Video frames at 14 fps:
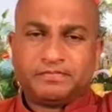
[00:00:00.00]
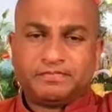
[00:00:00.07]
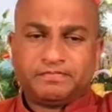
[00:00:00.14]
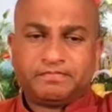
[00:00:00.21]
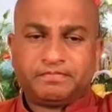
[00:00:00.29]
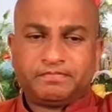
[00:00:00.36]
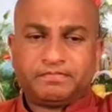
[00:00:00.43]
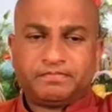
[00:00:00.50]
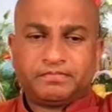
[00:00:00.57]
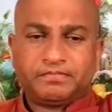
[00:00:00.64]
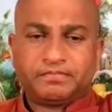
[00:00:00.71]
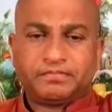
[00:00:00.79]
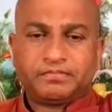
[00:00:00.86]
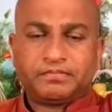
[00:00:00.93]

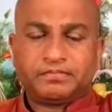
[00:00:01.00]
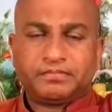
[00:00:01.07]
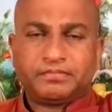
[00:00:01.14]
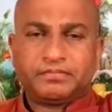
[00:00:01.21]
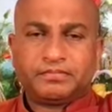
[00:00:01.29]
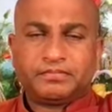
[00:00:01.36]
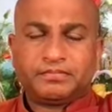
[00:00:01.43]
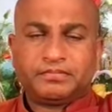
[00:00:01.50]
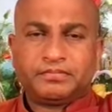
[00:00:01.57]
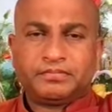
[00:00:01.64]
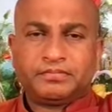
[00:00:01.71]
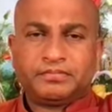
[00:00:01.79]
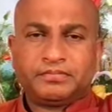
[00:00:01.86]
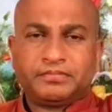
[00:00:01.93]

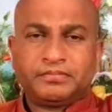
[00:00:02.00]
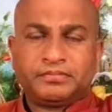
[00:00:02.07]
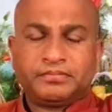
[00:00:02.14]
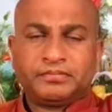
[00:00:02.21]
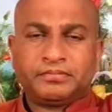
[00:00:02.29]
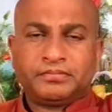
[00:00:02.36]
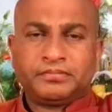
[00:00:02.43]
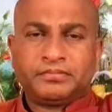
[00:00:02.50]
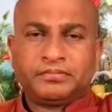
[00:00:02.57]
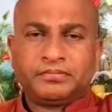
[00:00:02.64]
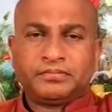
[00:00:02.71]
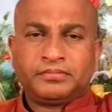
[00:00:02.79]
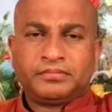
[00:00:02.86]
(no one is talking)